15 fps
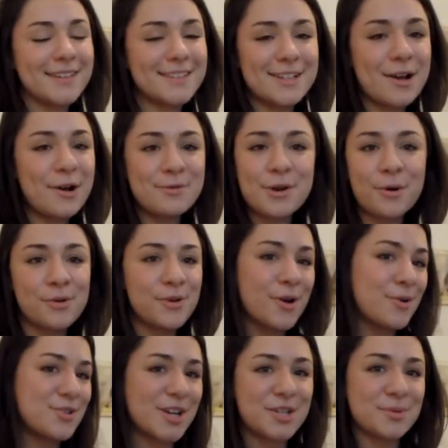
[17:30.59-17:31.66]
You know,
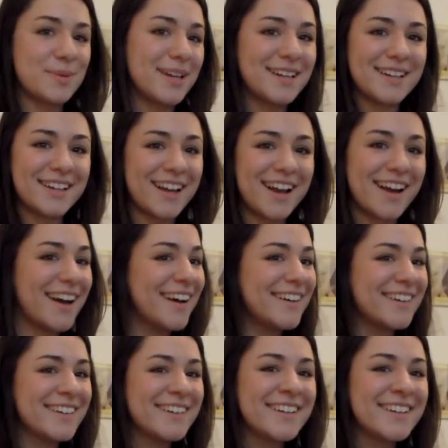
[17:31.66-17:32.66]
no judgment. Yeah.